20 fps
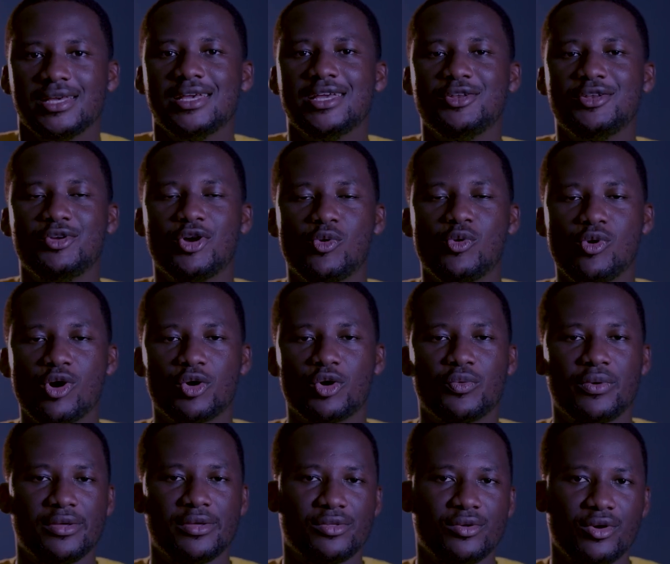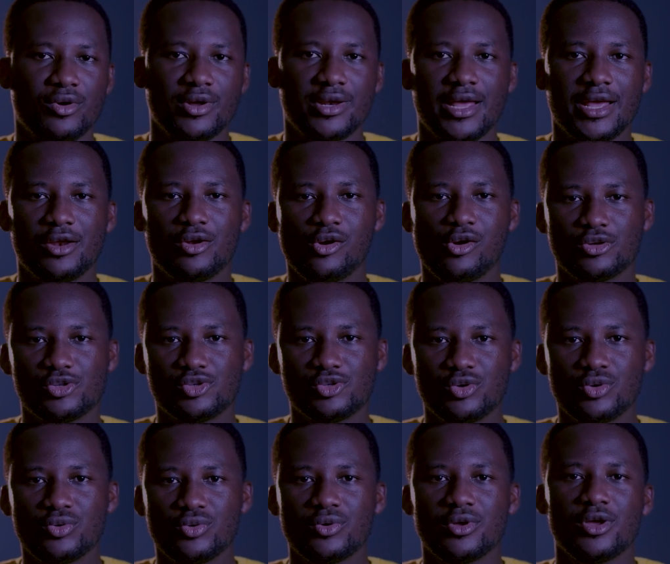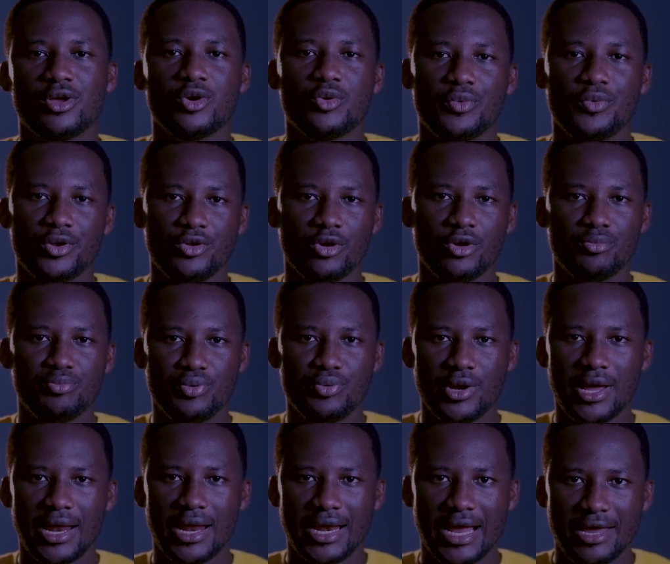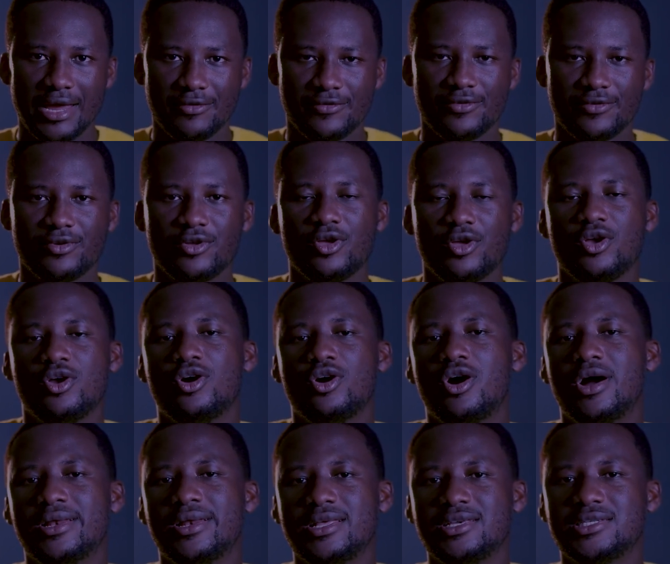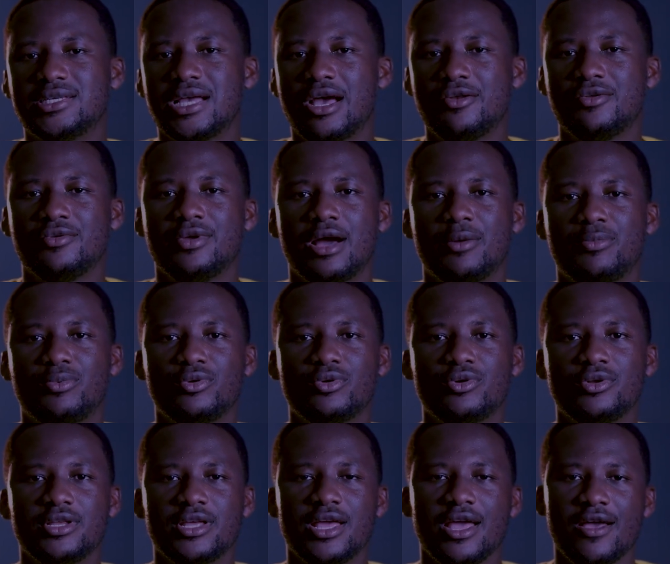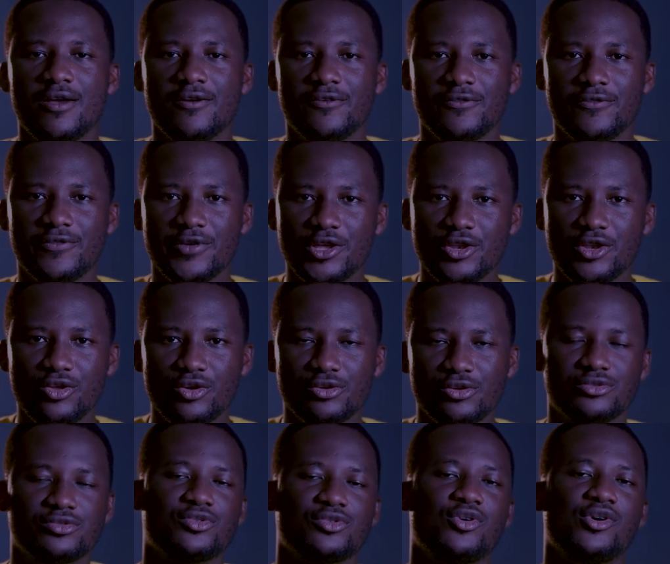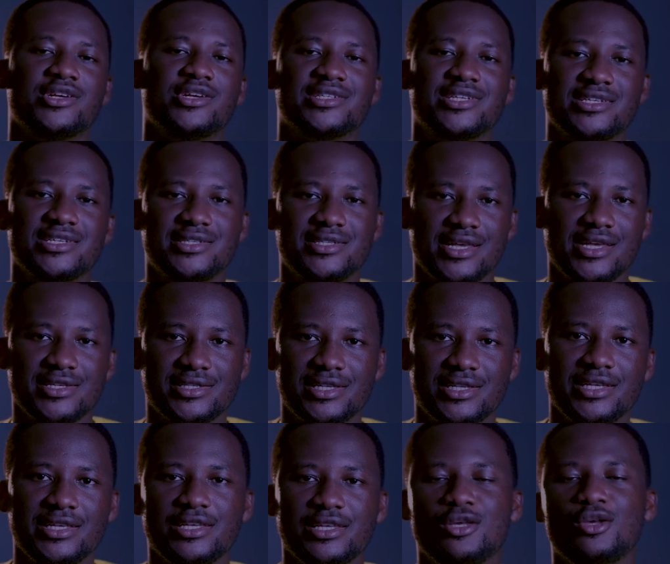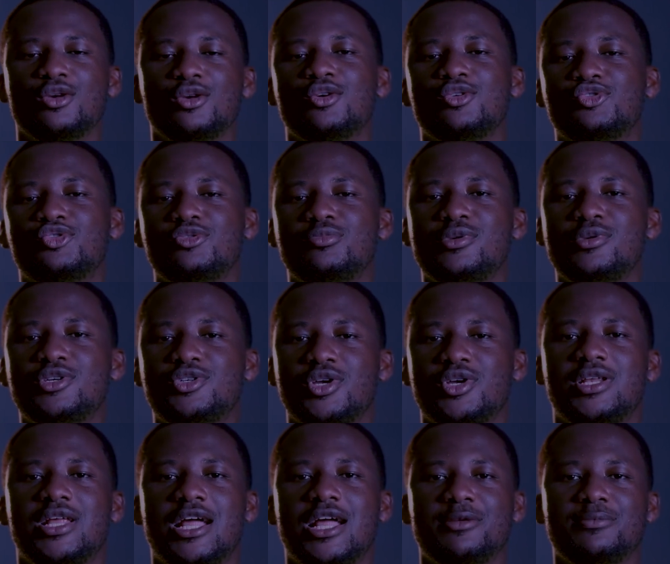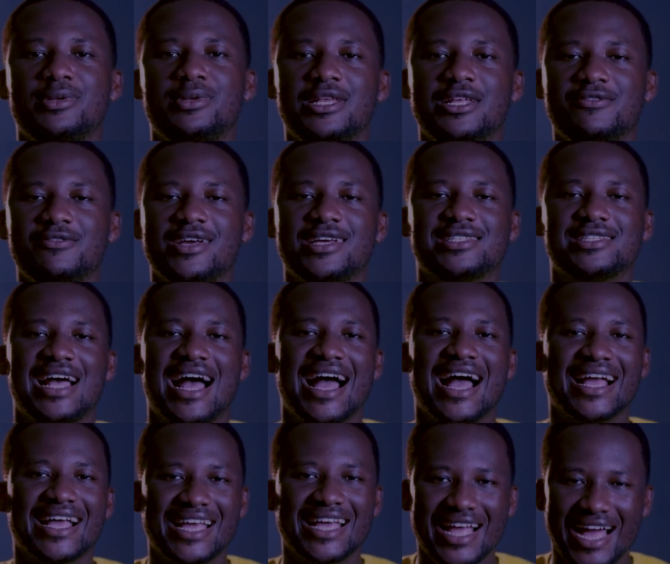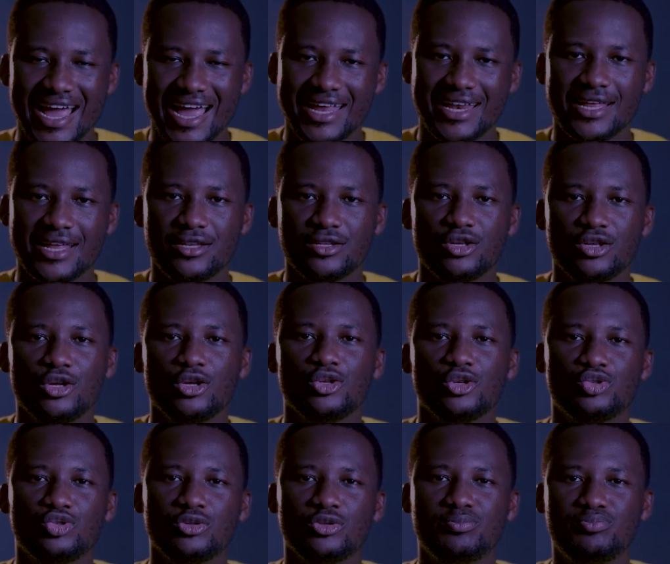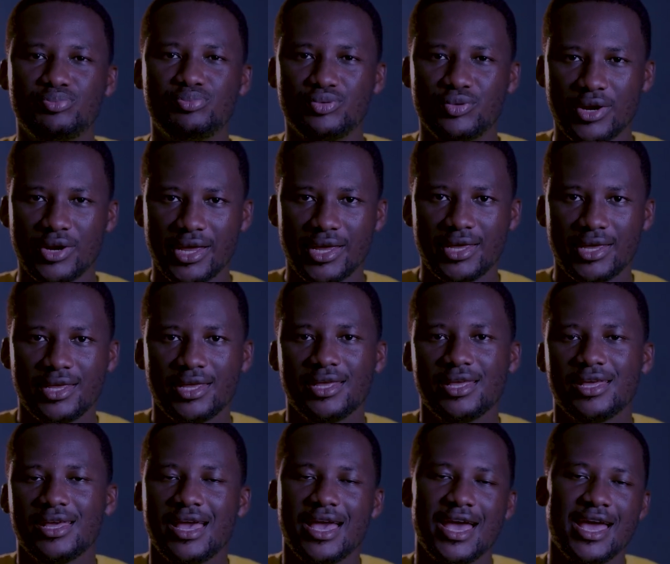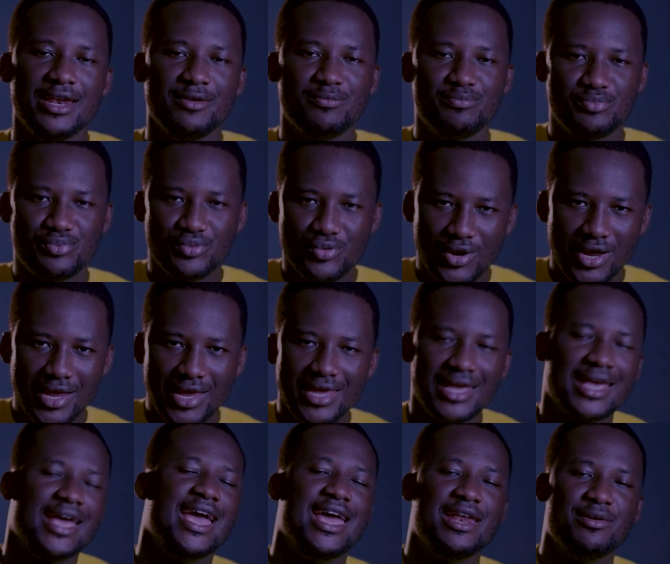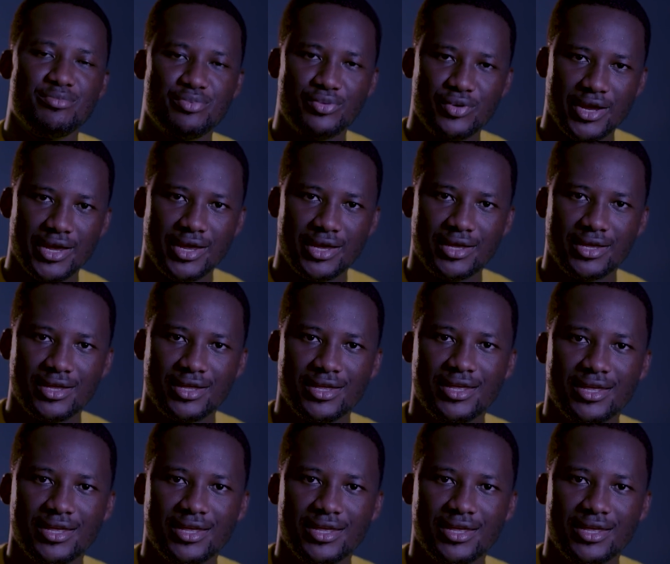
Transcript: in your walk with God and also with your prayer life. On this channel, we upload videos consistently to make sure that believers are guided to pray and pray and pray.